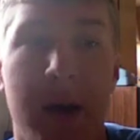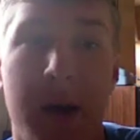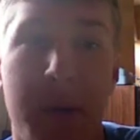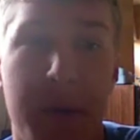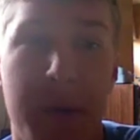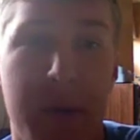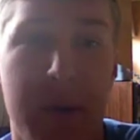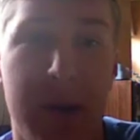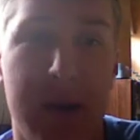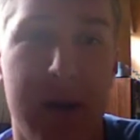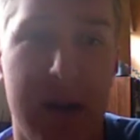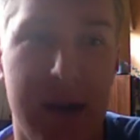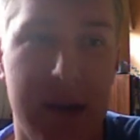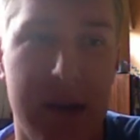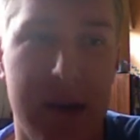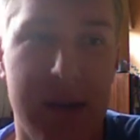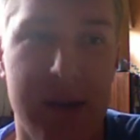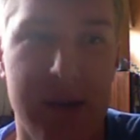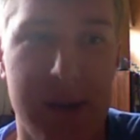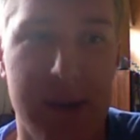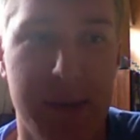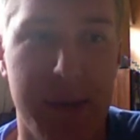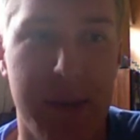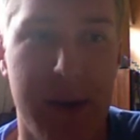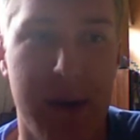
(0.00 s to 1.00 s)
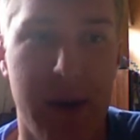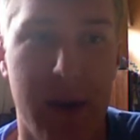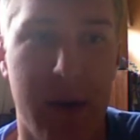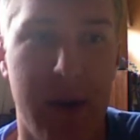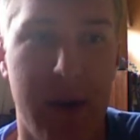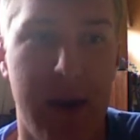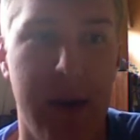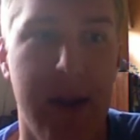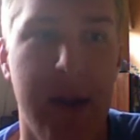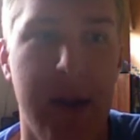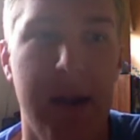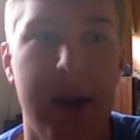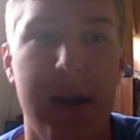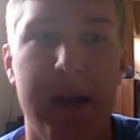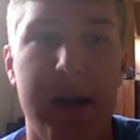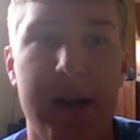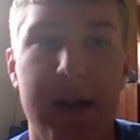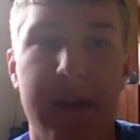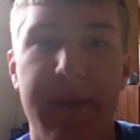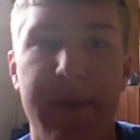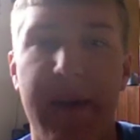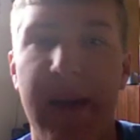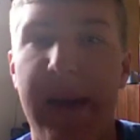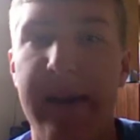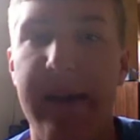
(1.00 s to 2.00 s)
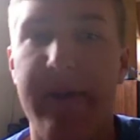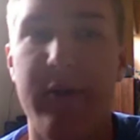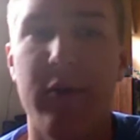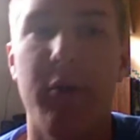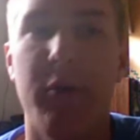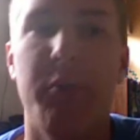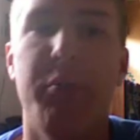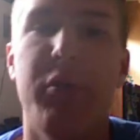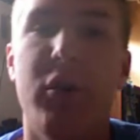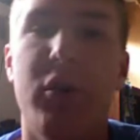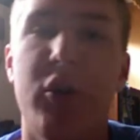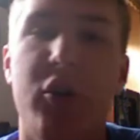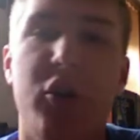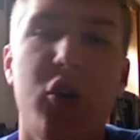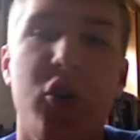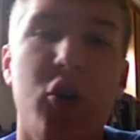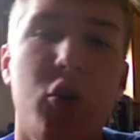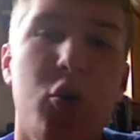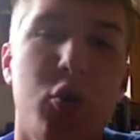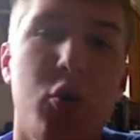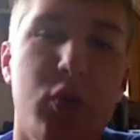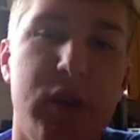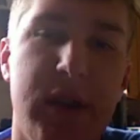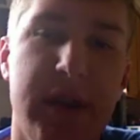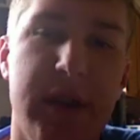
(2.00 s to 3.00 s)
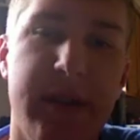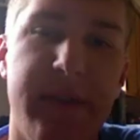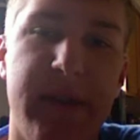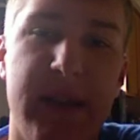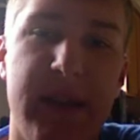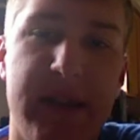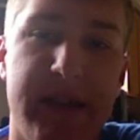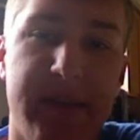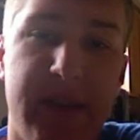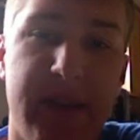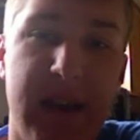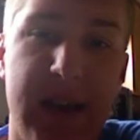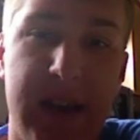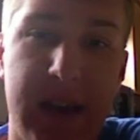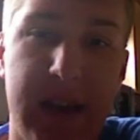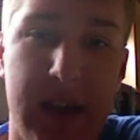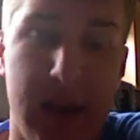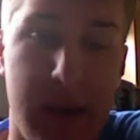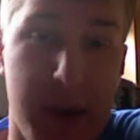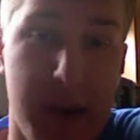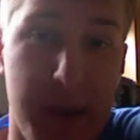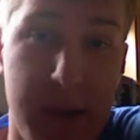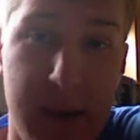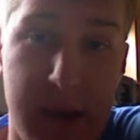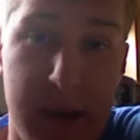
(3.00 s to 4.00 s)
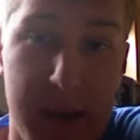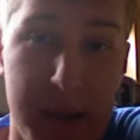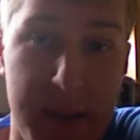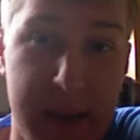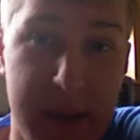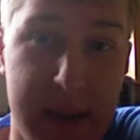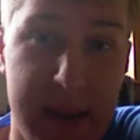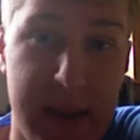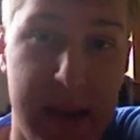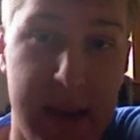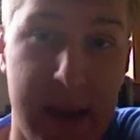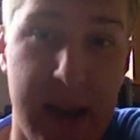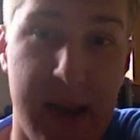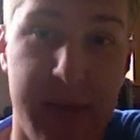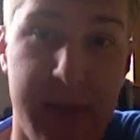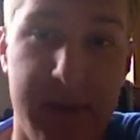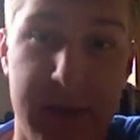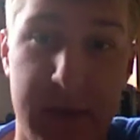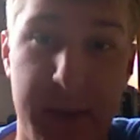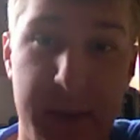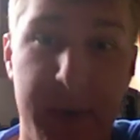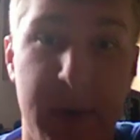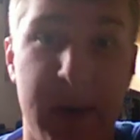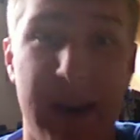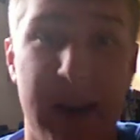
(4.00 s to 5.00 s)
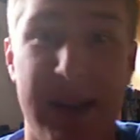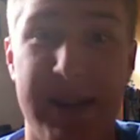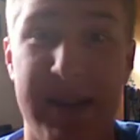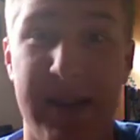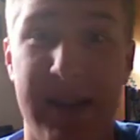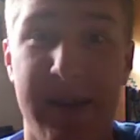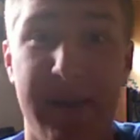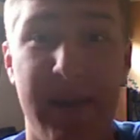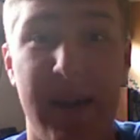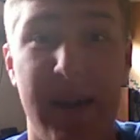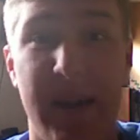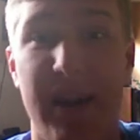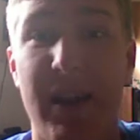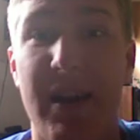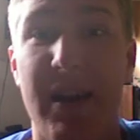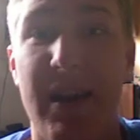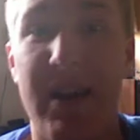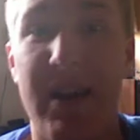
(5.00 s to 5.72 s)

but uh, that should be all right. Cliff Avril, Purdue defensive end. Now coming out of the Big Ten, obviously I'm a Ohio State fan.